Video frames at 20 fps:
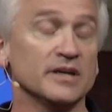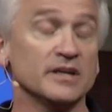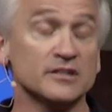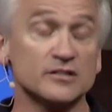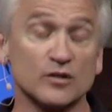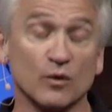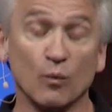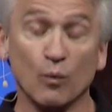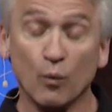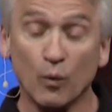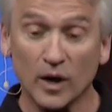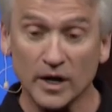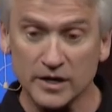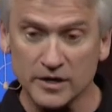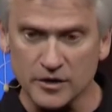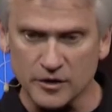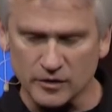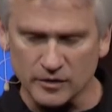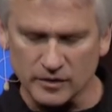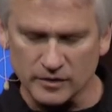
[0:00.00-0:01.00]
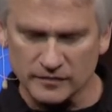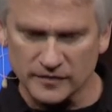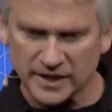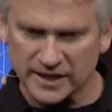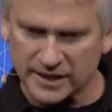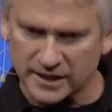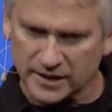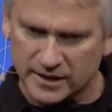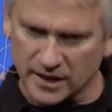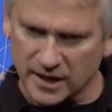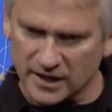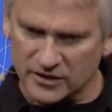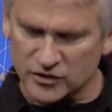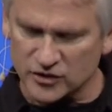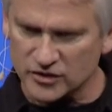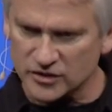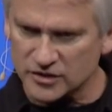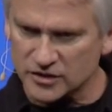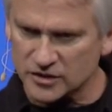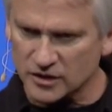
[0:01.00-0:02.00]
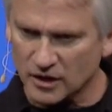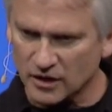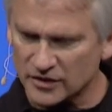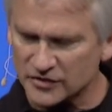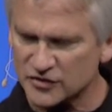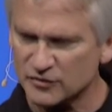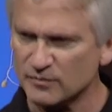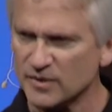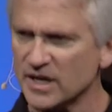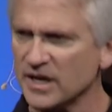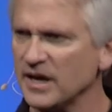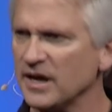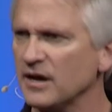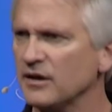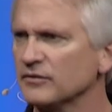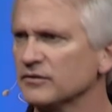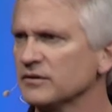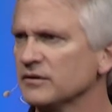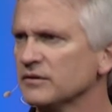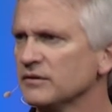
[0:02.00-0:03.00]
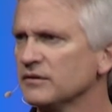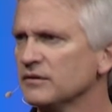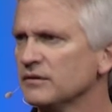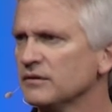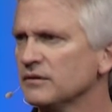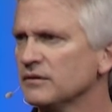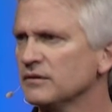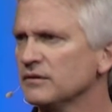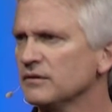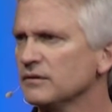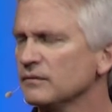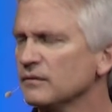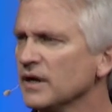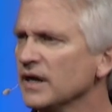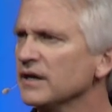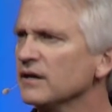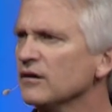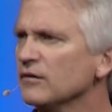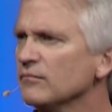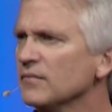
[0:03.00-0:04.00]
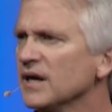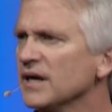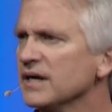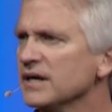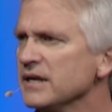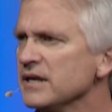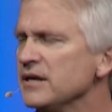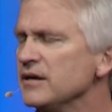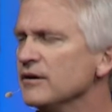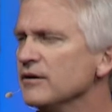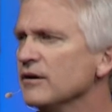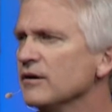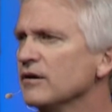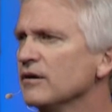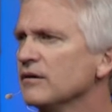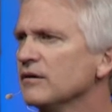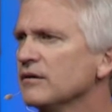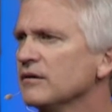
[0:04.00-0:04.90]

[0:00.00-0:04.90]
It is a wonder they did not just toss me out right on my ear.